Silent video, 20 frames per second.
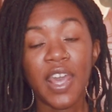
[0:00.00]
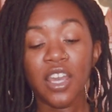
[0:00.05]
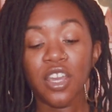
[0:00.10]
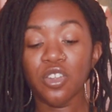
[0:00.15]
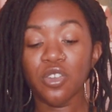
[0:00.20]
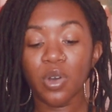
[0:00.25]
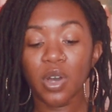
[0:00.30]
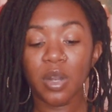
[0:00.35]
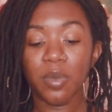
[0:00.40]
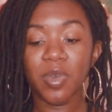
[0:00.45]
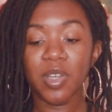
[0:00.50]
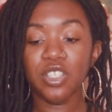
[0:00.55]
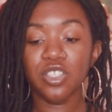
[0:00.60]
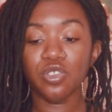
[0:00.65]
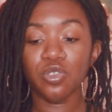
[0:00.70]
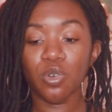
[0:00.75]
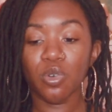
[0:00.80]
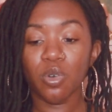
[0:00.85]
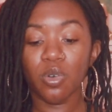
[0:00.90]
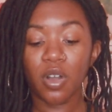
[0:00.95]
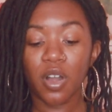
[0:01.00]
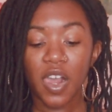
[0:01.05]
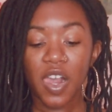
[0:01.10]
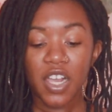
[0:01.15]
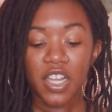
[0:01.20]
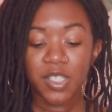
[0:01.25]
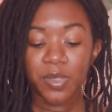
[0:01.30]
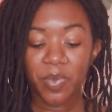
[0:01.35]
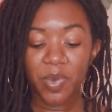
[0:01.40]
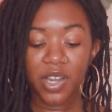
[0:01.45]
You know what I mean? So
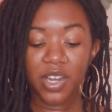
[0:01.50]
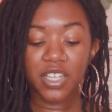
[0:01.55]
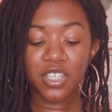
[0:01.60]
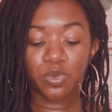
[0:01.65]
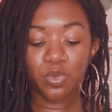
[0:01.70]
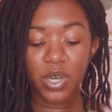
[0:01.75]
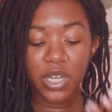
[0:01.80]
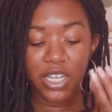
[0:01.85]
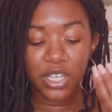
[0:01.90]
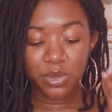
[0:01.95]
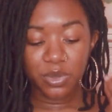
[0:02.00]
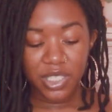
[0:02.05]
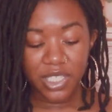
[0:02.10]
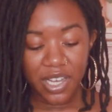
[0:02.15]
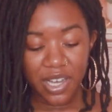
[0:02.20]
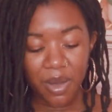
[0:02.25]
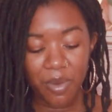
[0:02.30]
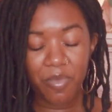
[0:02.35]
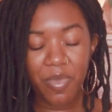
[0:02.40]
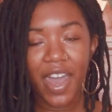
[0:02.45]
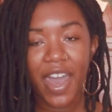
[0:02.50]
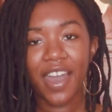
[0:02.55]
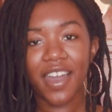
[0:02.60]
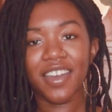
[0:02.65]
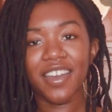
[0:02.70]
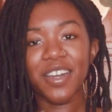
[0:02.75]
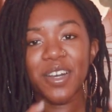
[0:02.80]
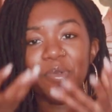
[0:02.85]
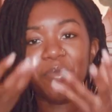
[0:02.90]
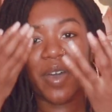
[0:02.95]
Spirit is wanting you to come
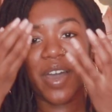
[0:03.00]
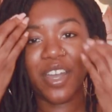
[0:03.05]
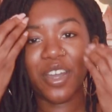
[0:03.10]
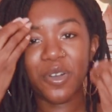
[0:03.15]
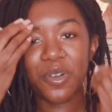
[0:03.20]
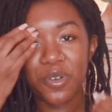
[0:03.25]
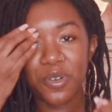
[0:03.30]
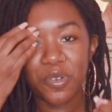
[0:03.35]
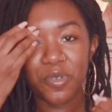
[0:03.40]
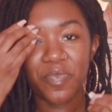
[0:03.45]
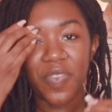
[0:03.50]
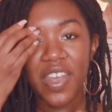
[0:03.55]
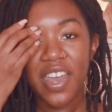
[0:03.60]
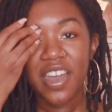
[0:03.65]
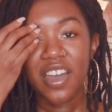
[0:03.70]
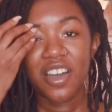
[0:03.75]
back home.